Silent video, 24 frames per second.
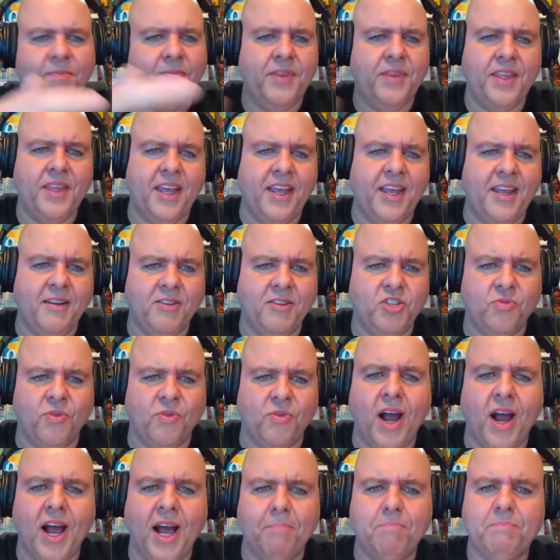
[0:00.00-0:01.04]
and
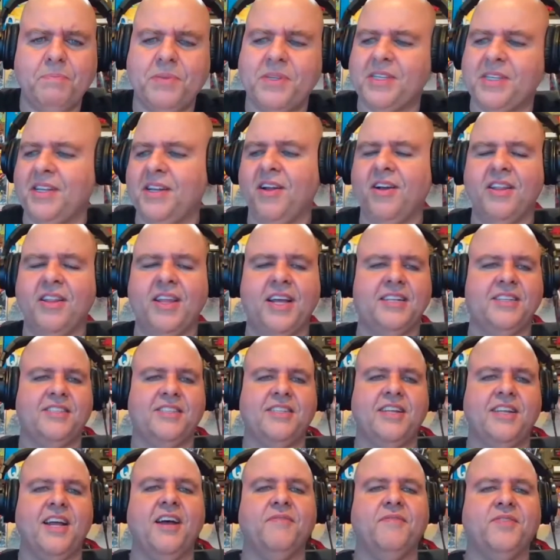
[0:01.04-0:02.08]
drops and all that
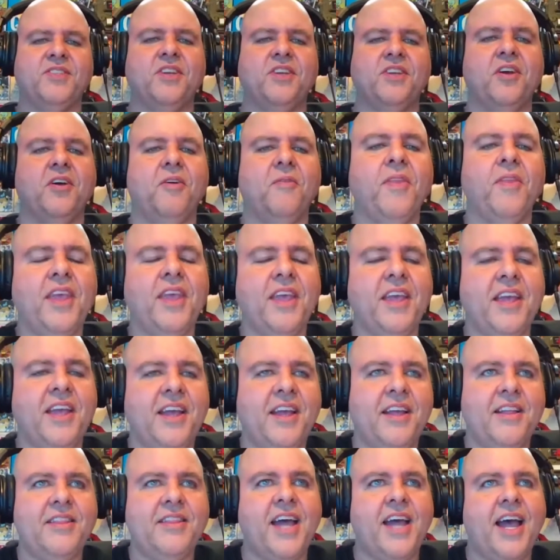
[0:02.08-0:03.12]
stuff. So
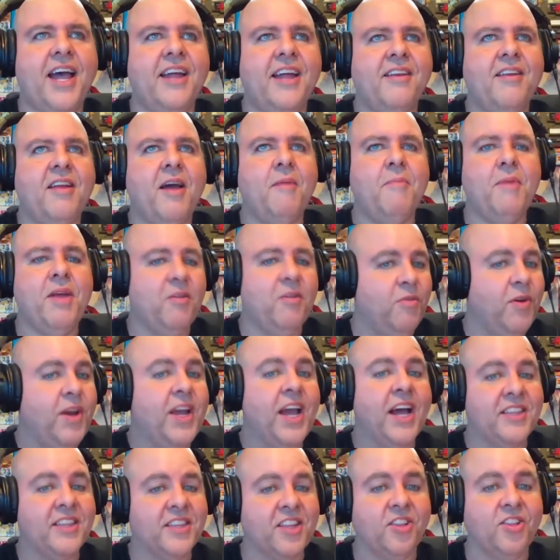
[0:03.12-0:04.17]
that, I mean, we
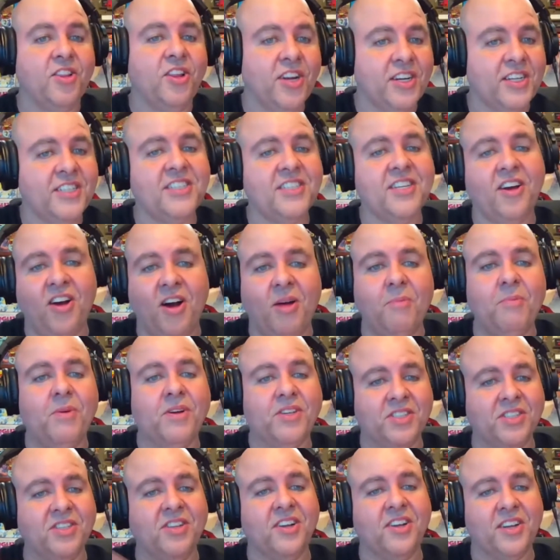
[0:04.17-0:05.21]
got the look to
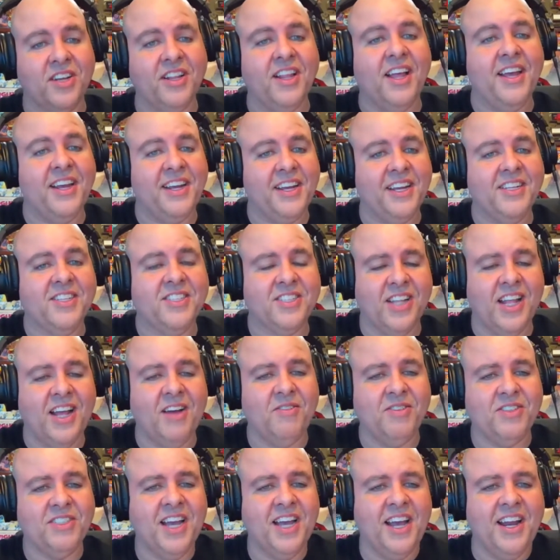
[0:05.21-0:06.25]
almost look like it, so that
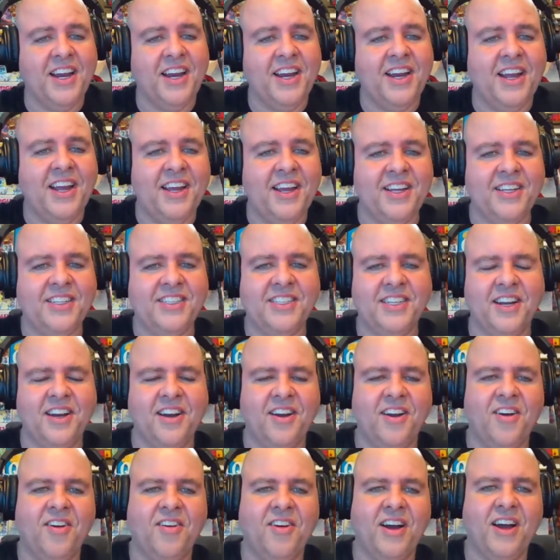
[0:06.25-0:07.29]
was kind of nice.
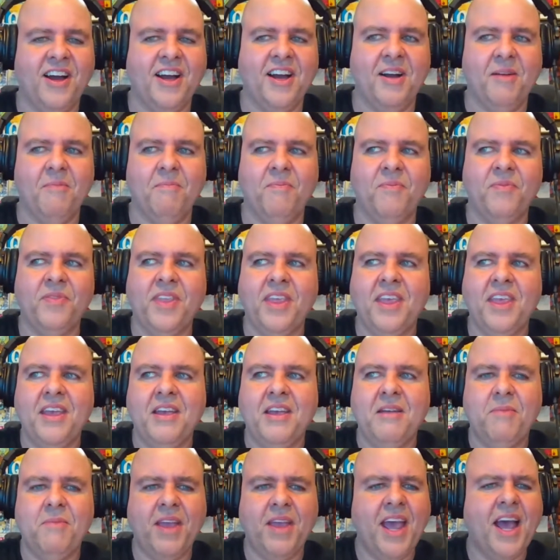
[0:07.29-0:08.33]

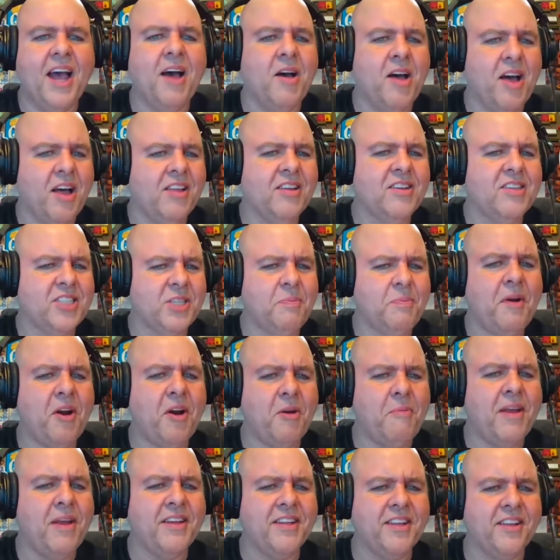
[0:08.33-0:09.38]
But yeah, I'll
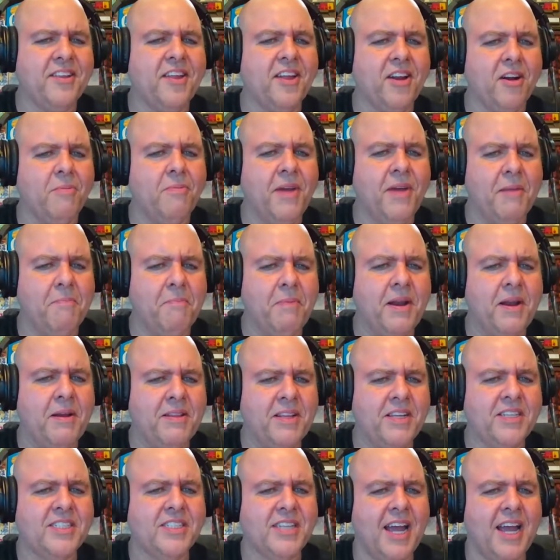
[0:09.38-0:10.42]
experiment a little bit, but at
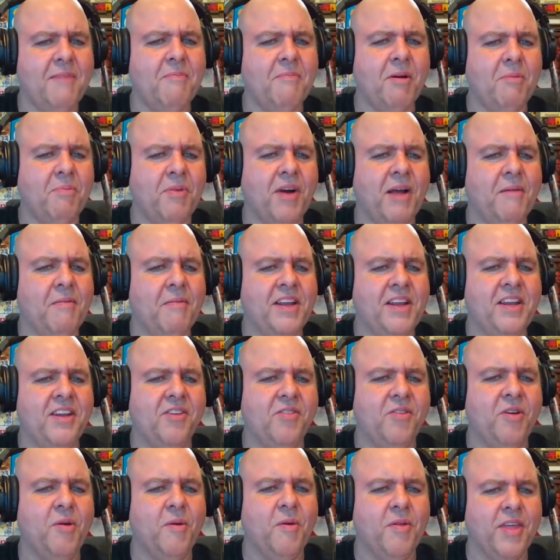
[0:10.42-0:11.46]
this time I'll probably
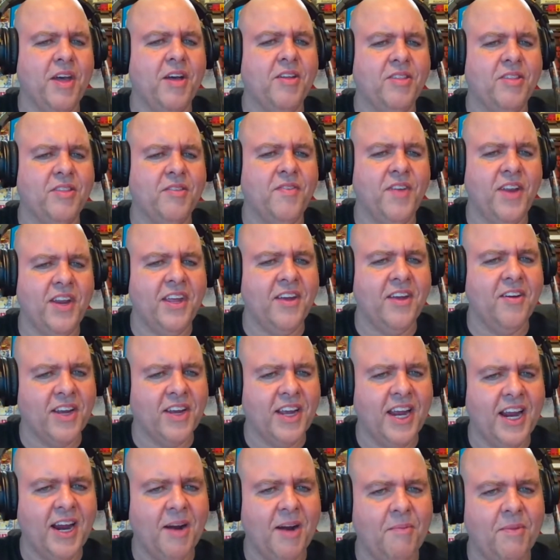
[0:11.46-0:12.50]
do it without the video
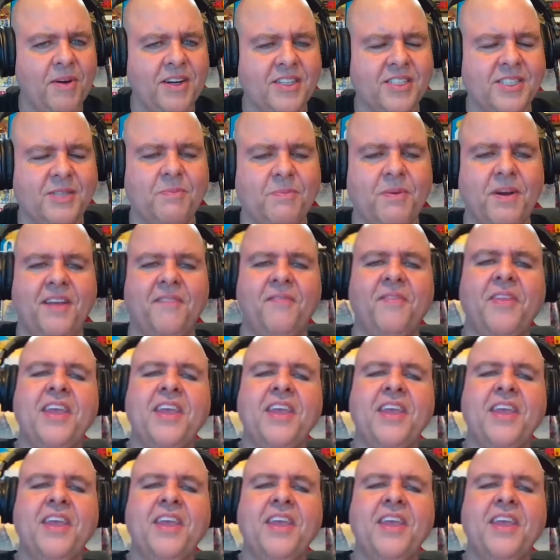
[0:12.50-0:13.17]
cameras. But